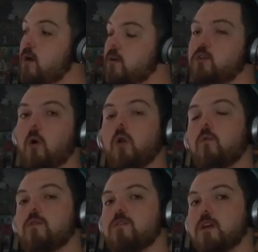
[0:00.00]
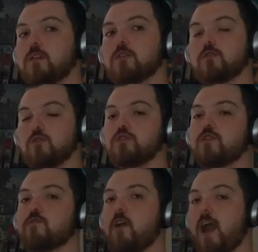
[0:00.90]
Don't overthink this. Use
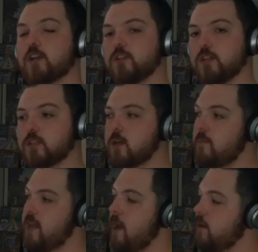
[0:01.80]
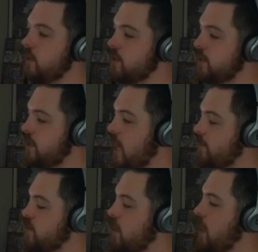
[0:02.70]
your fractions. Come down to your
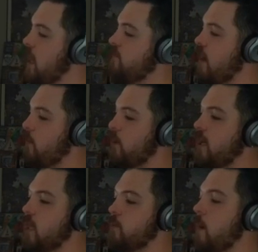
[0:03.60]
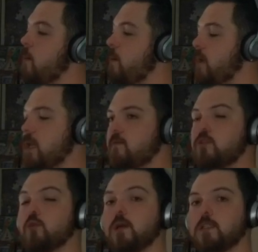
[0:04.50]
steps. If I'm looking at the probability of
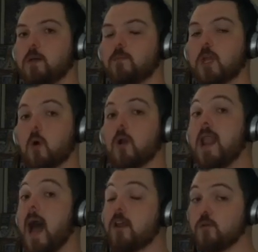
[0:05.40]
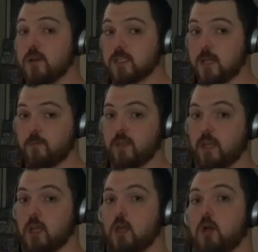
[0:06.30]
doing something or not doing something,
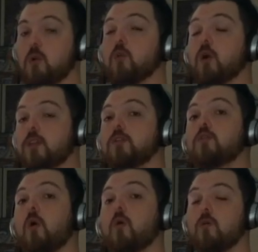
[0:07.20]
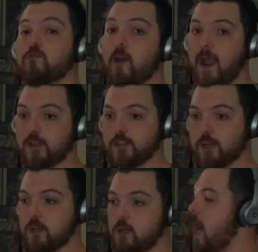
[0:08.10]
look at the total
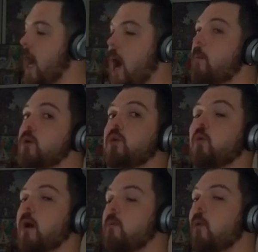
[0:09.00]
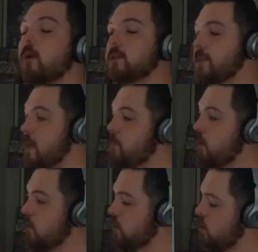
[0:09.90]
fraction. I'm going to do one more
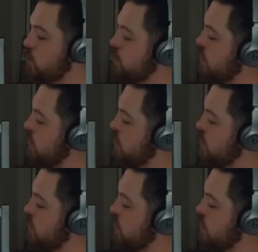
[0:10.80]
example using